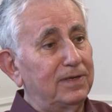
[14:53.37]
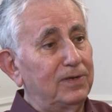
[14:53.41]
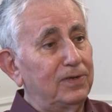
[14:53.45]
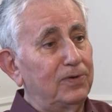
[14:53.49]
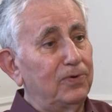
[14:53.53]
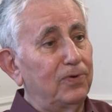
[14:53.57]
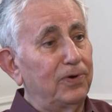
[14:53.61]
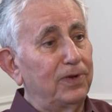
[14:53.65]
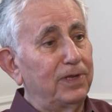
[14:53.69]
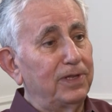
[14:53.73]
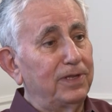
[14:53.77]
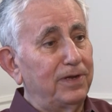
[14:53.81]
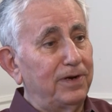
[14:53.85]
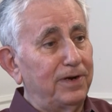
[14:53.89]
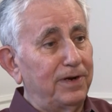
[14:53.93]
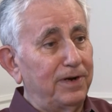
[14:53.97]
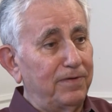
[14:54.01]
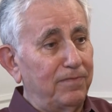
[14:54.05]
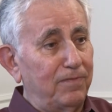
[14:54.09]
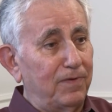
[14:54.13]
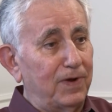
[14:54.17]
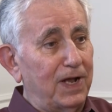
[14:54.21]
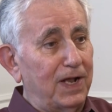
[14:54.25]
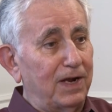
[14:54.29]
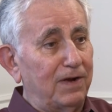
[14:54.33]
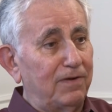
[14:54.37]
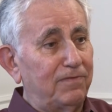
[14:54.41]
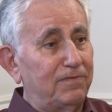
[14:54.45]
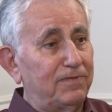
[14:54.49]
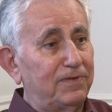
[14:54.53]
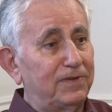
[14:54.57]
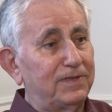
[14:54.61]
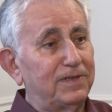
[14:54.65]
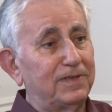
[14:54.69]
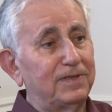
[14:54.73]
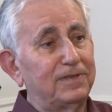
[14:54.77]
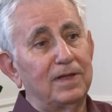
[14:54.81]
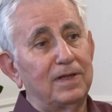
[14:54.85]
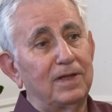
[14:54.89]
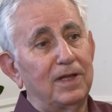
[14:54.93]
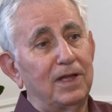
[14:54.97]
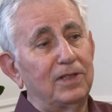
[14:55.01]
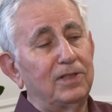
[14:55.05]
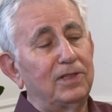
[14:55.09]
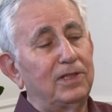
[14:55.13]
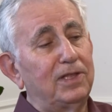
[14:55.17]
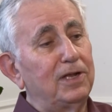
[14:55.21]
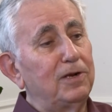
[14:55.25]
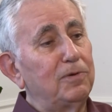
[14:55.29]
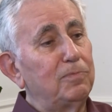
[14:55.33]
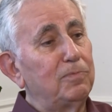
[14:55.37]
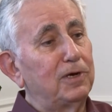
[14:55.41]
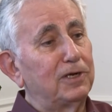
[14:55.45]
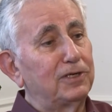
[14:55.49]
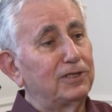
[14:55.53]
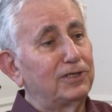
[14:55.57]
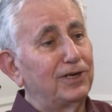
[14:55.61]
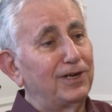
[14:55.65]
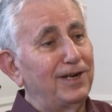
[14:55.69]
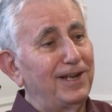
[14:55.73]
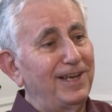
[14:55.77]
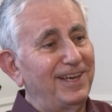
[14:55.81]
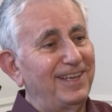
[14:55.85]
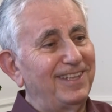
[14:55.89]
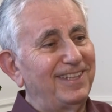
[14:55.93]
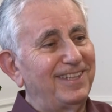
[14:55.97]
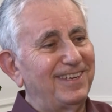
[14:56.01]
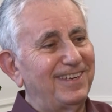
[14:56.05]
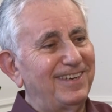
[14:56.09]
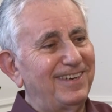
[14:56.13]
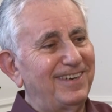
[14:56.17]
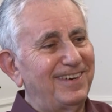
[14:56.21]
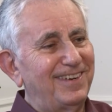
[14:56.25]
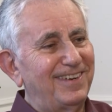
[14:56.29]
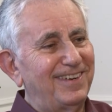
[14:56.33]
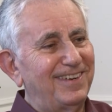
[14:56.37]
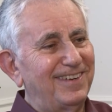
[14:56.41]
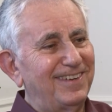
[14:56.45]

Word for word: urinary valves until much later,